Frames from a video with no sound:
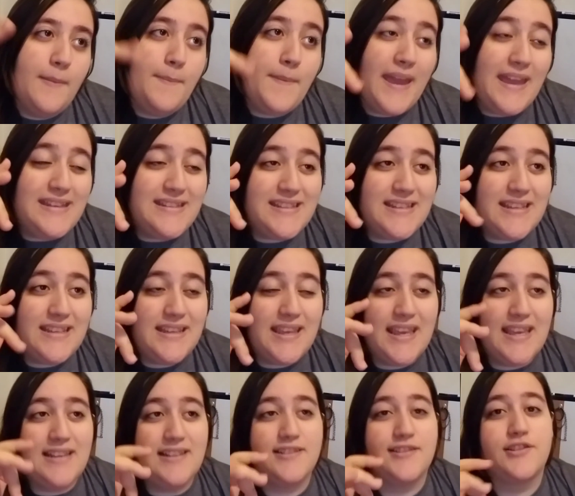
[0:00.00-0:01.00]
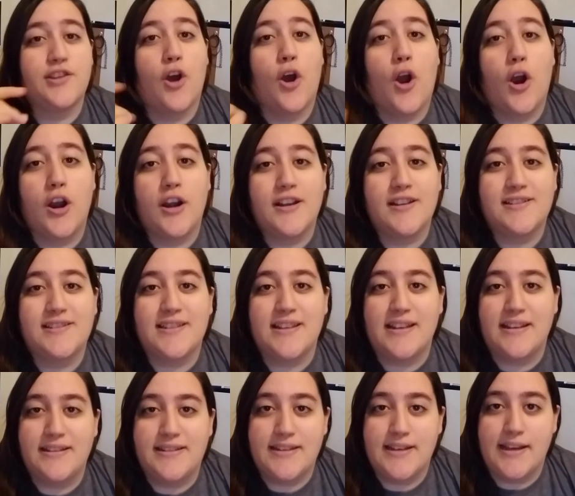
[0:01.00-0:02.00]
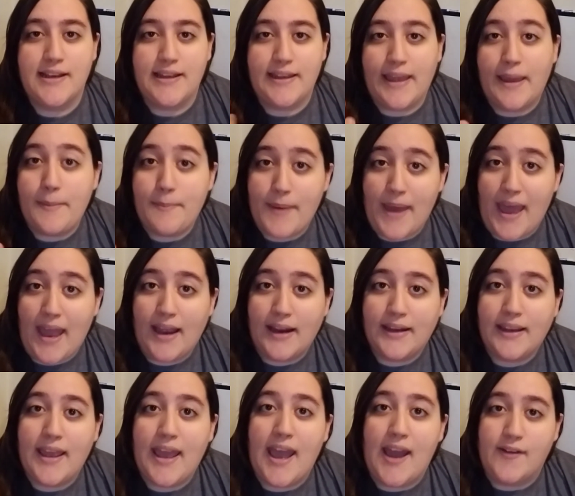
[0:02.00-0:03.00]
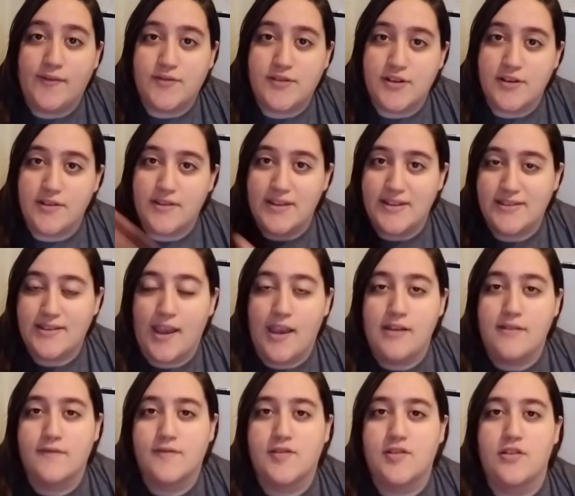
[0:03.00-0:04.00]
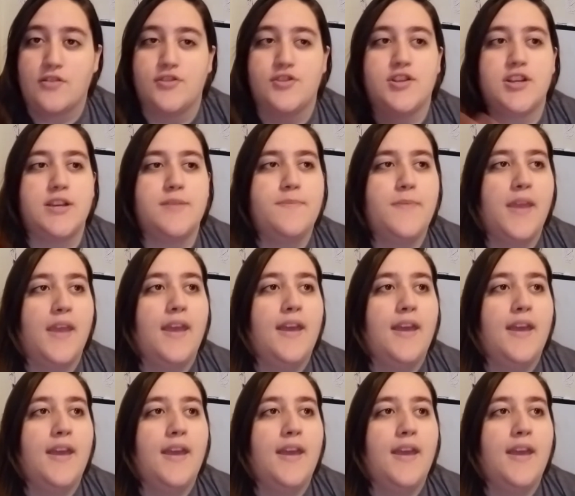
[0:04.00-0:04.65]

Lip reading: bending is the hardest thing to get back after this kind of surgery.